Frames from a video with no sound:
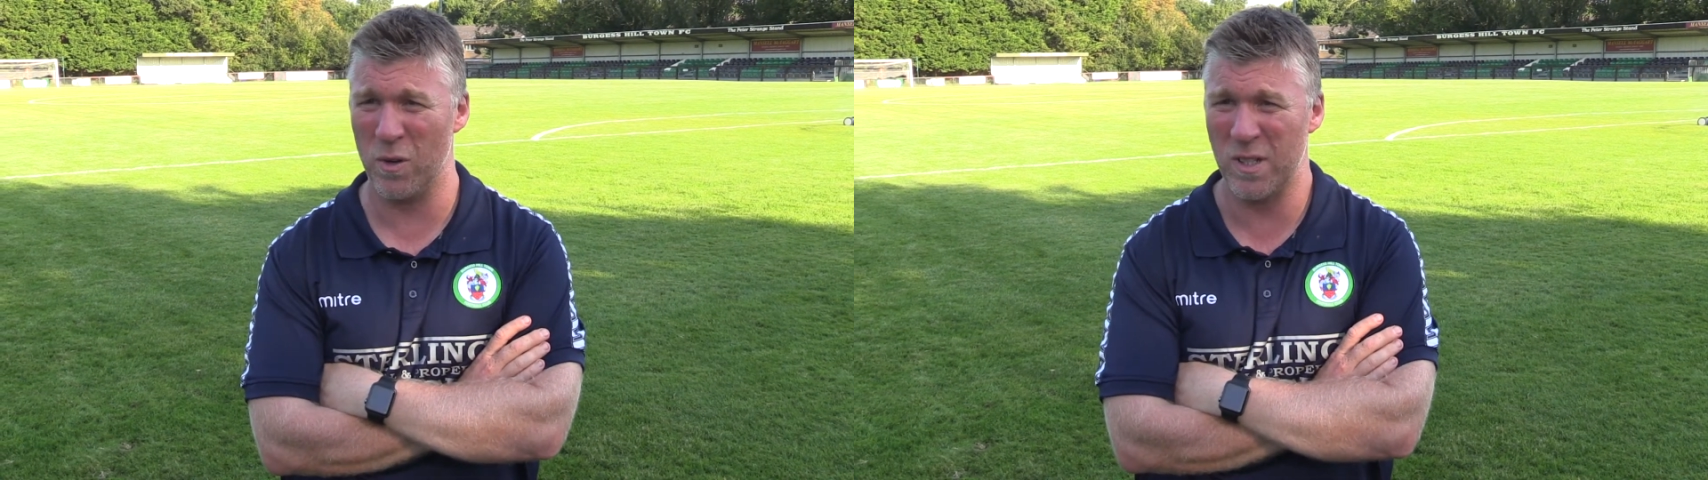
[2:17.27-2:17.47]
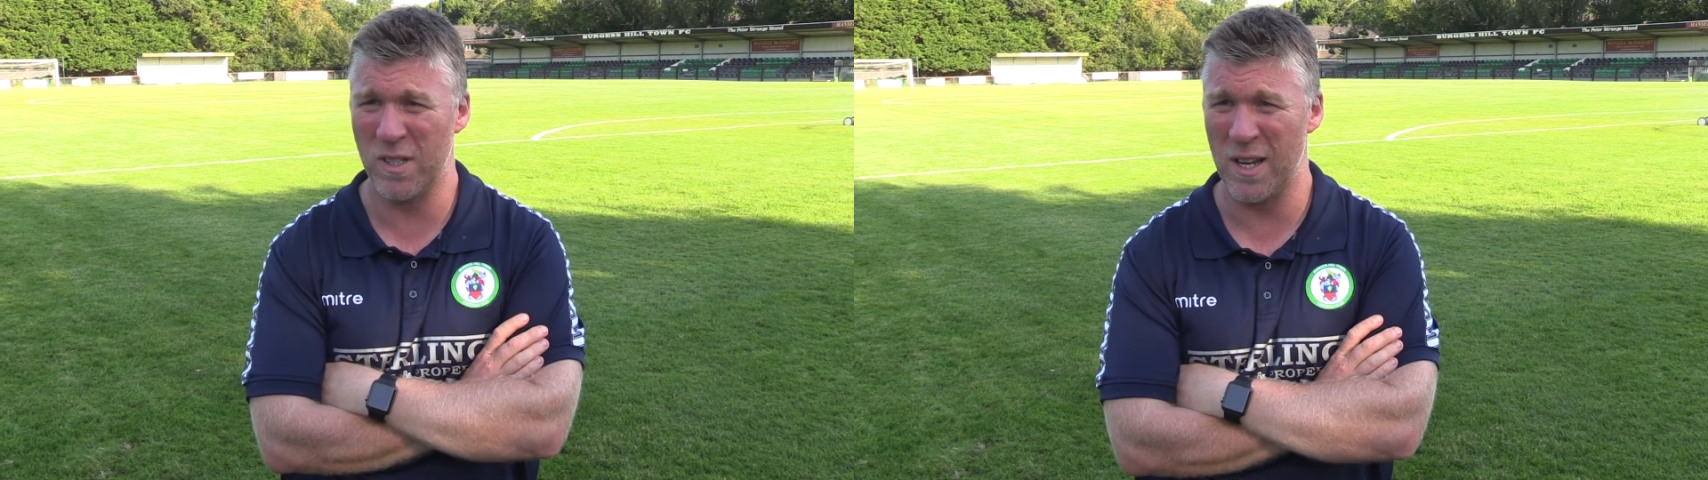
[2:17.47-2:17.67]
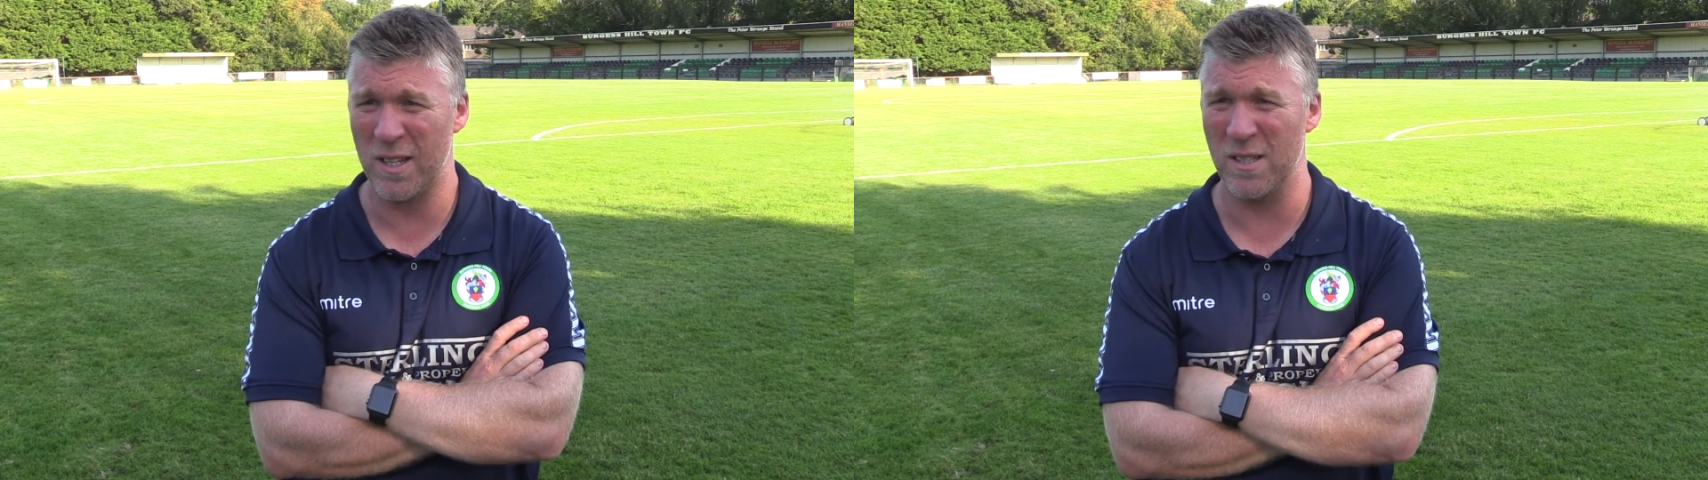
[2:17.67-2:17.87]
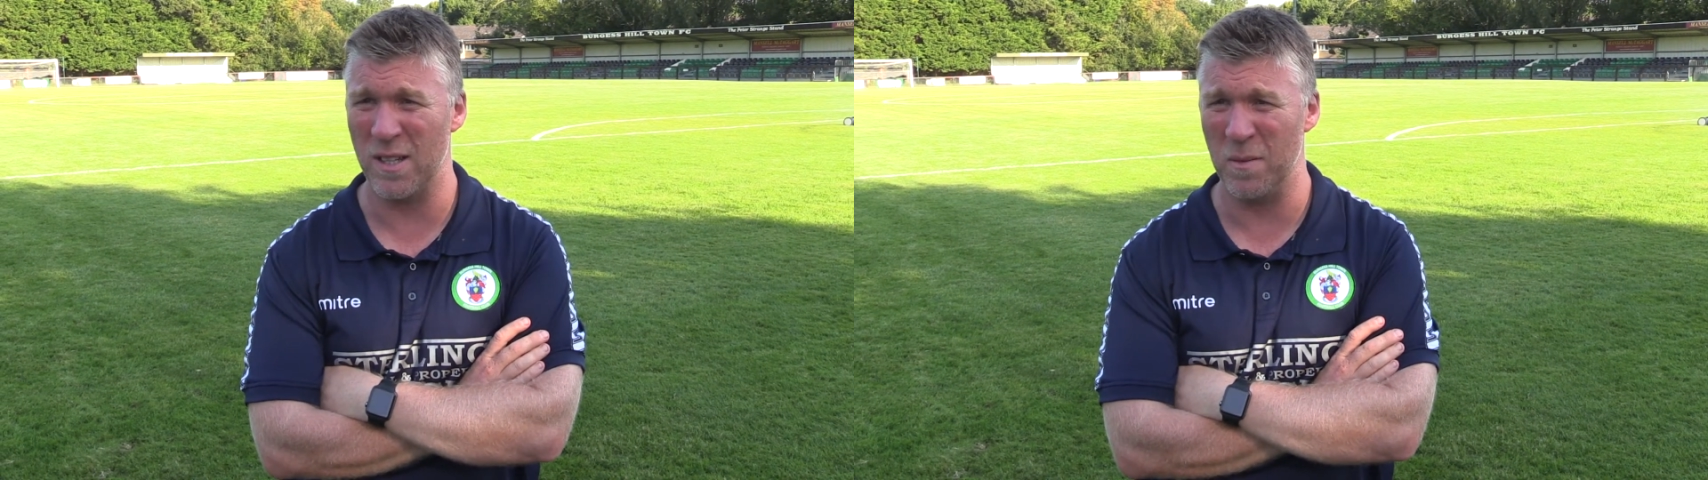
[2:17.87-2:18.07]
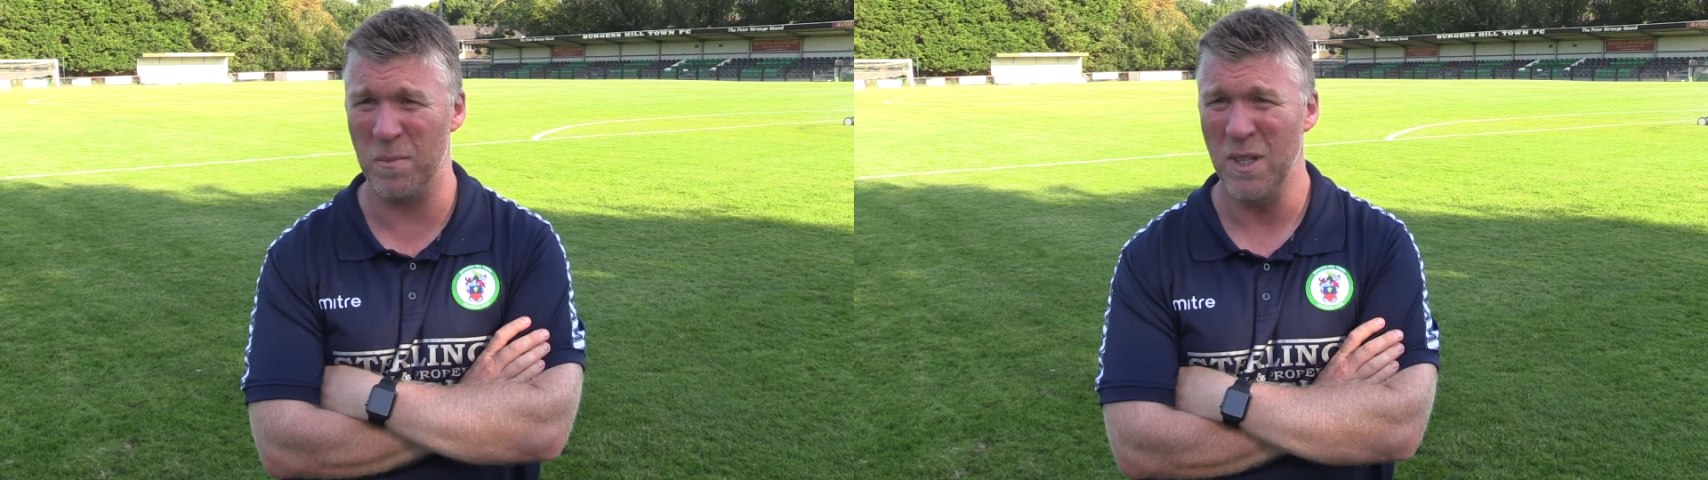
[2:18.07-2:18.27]
We're an attacking
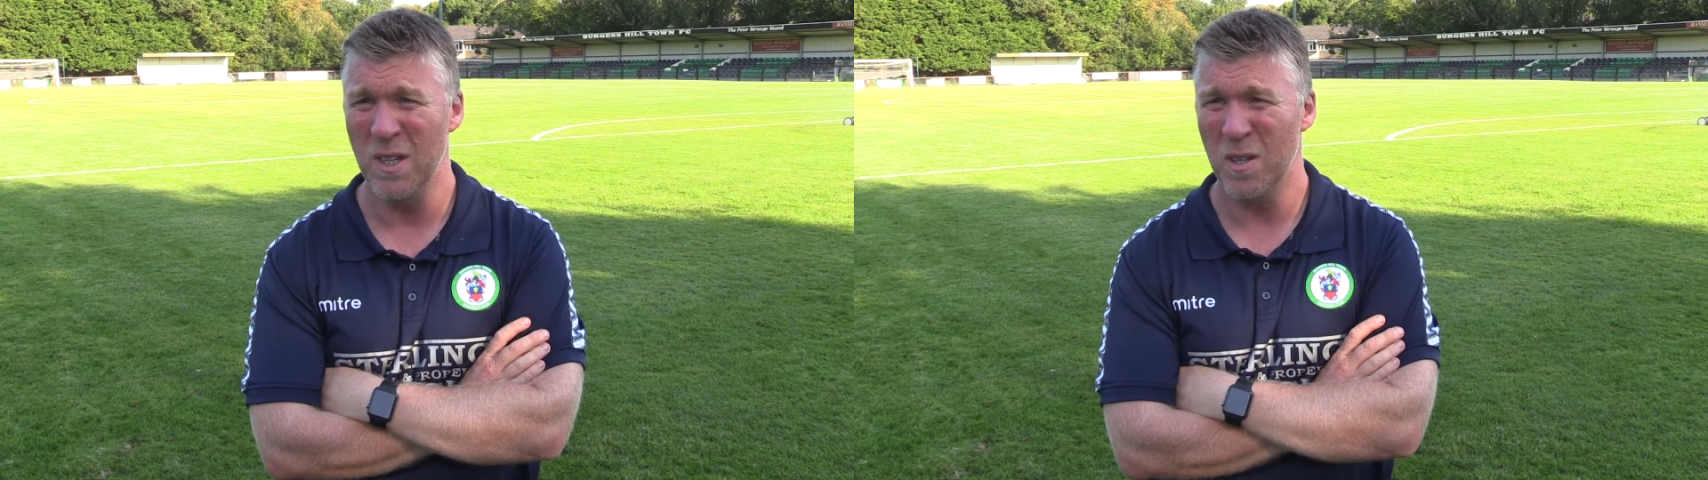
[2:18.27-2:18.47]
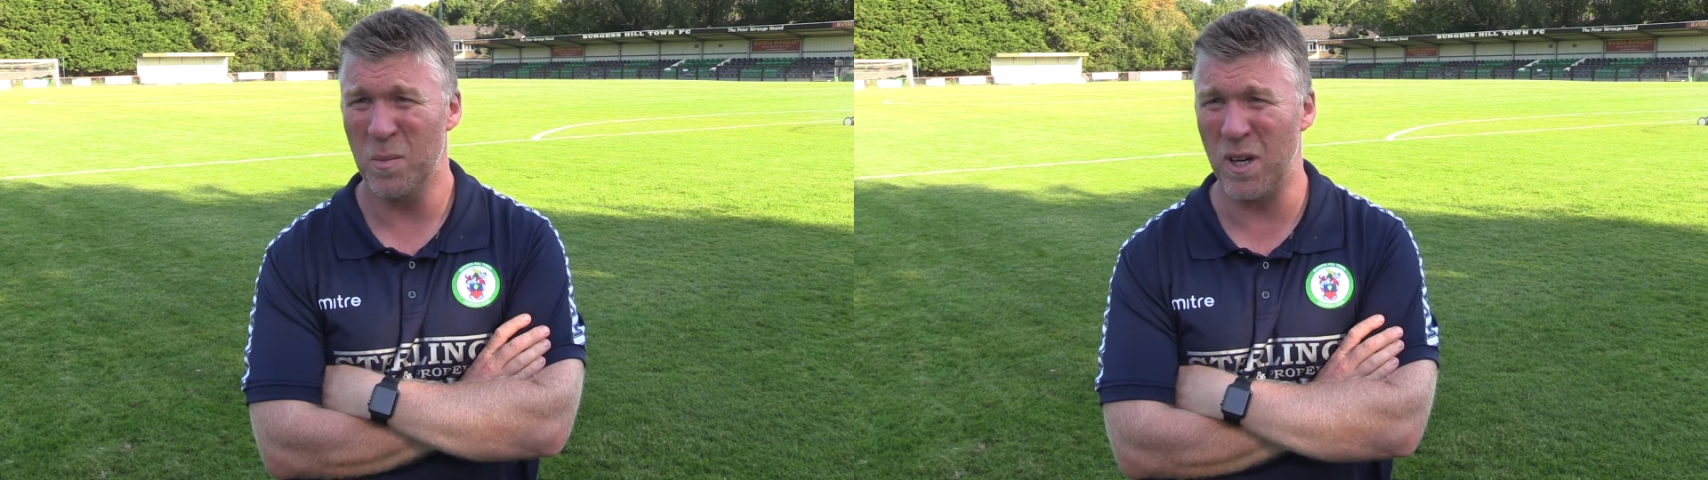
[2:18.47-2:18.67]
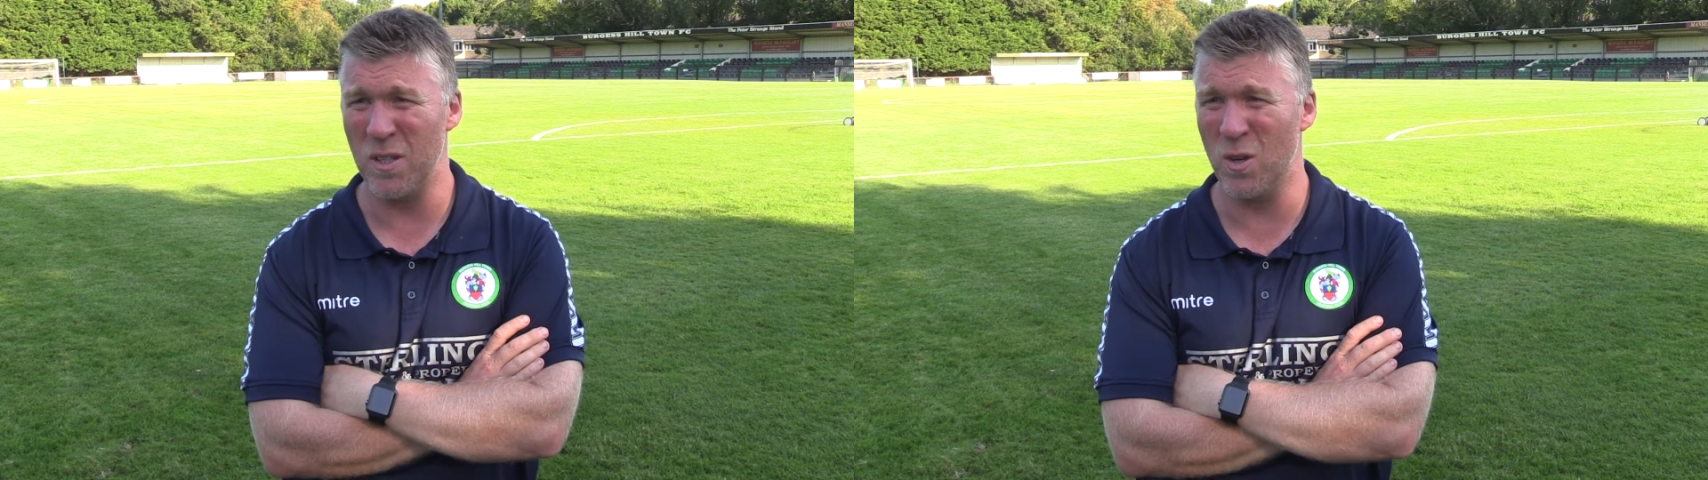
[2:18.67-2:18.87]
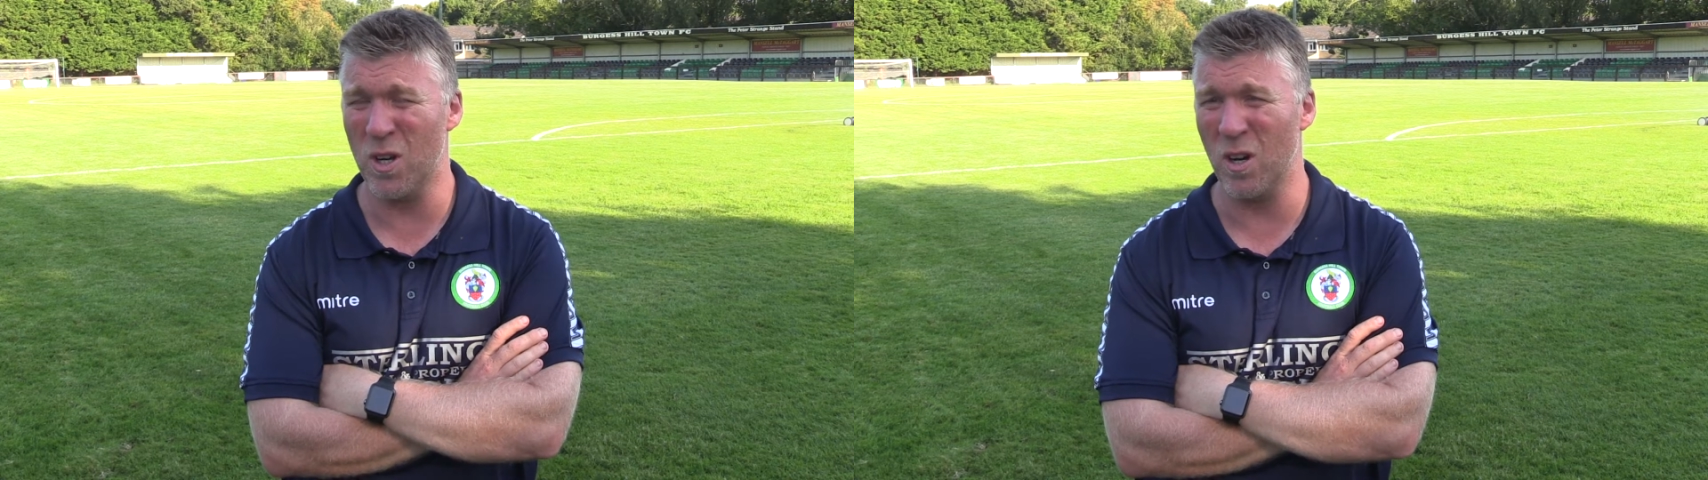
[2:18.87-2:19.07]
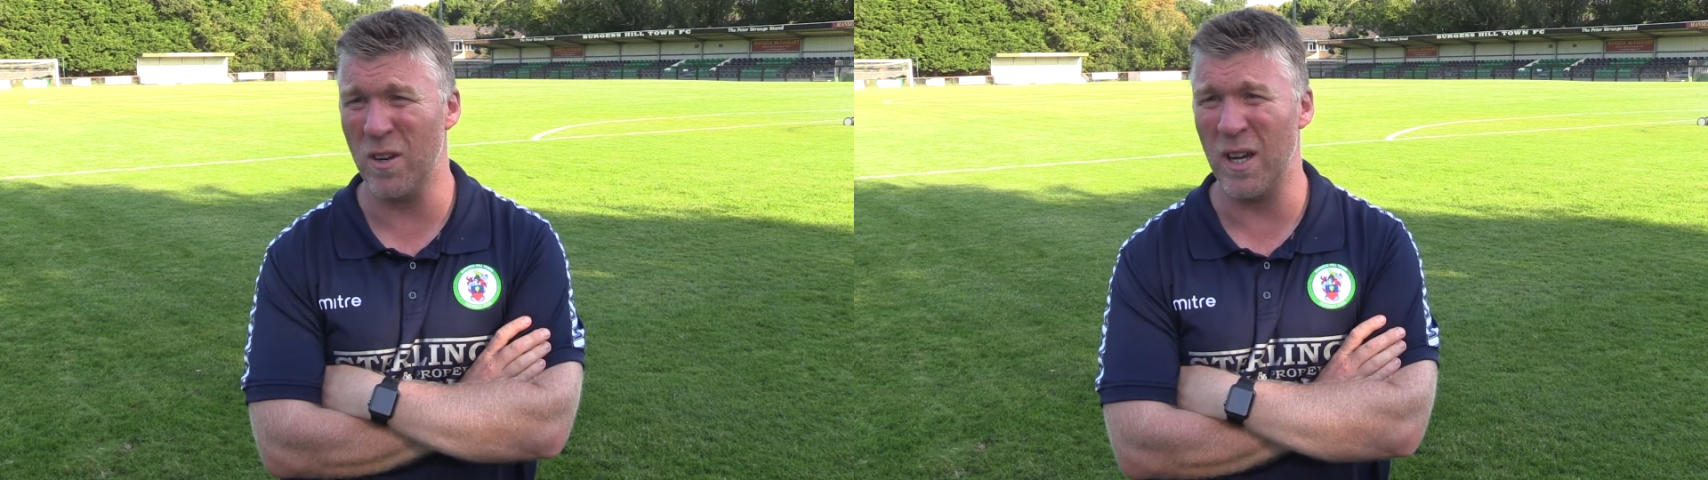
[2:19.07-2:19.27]
team, but you
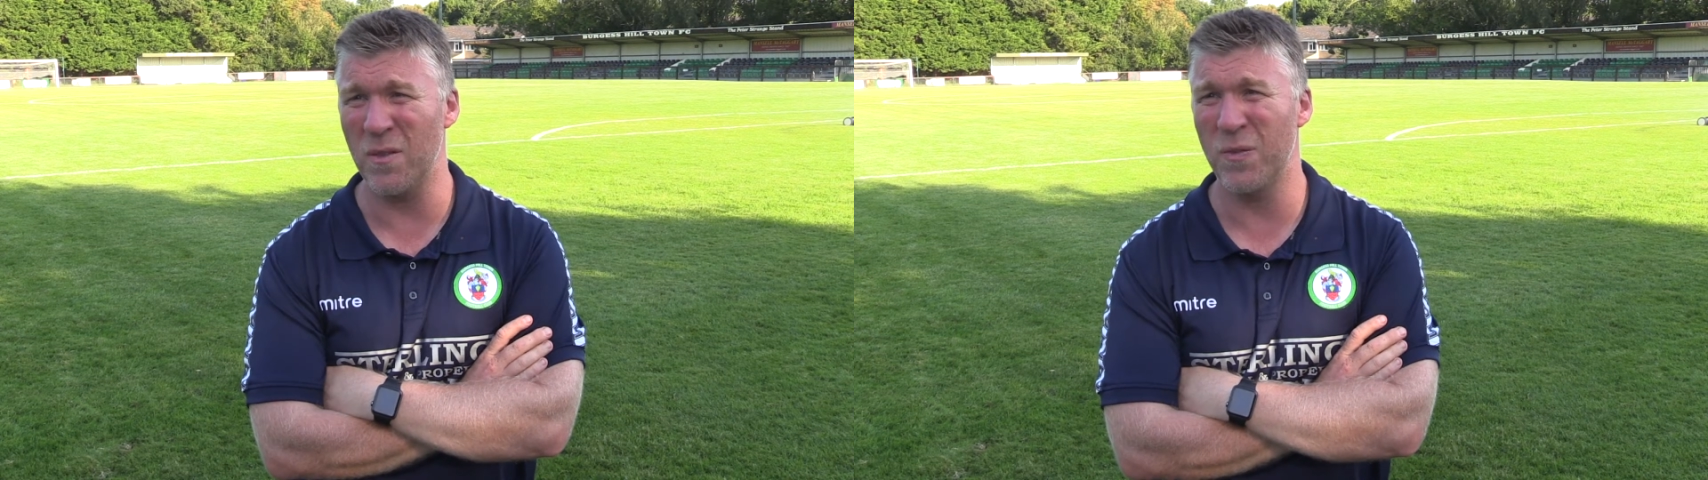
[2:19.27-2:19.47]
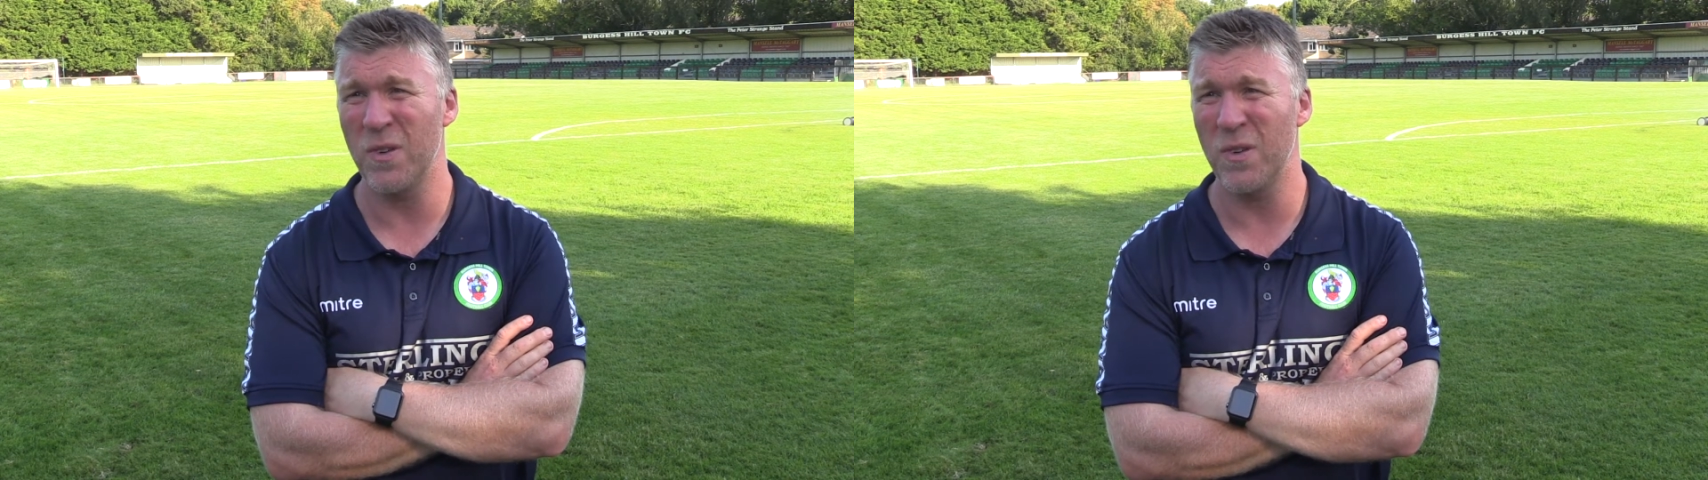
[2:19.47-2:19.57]
can't have